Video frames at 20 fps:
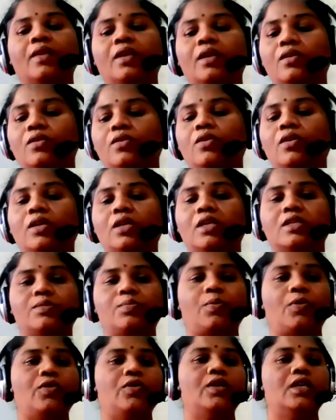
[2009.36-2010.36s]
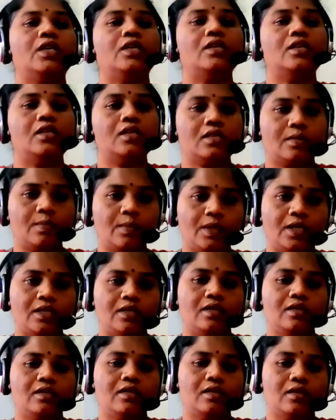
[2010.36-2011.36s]
on a spontaneous
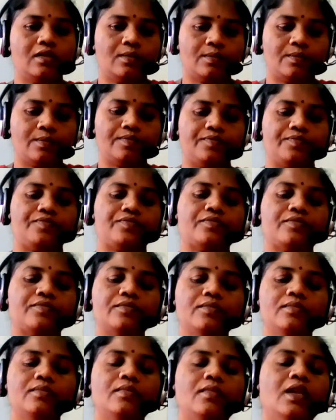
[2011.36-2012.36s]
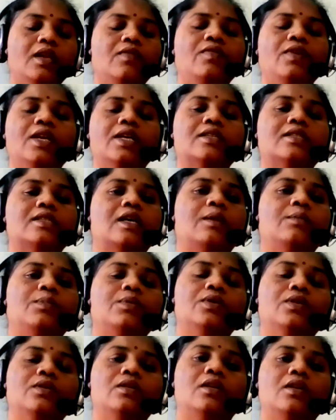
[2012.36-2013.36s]
basis. For
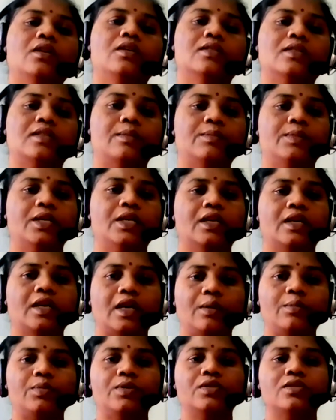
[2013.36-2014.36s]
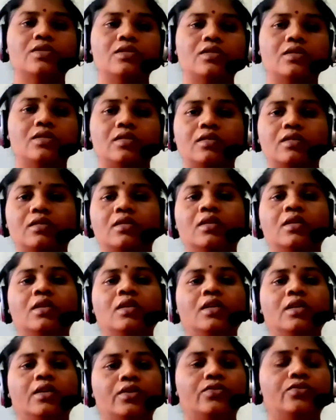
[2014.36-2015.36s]
example, something happens
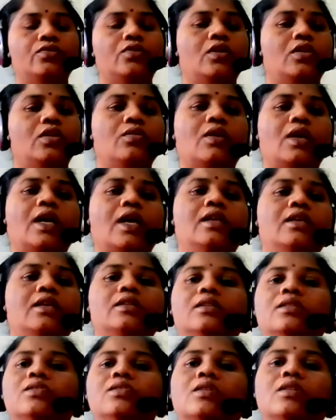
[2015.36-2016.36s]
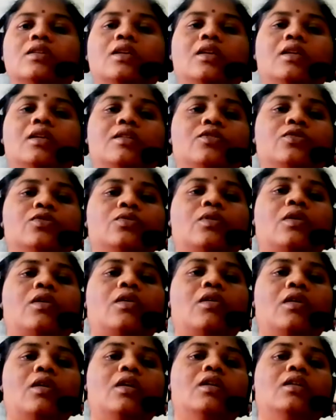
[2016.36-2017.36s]
in your locality. Generally, you
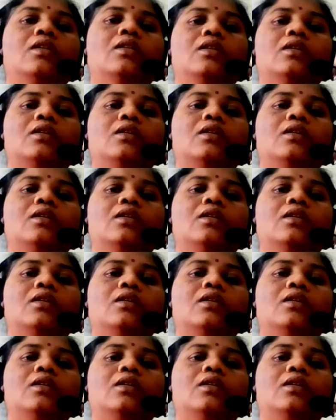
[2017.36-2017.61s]
all